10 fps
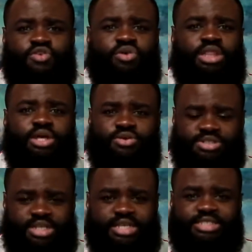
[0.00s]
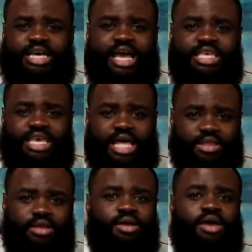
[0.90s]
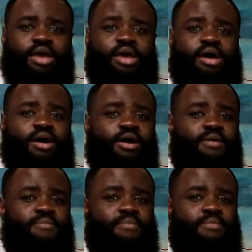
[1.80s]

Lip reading: You can literally see this guy yelling. I'm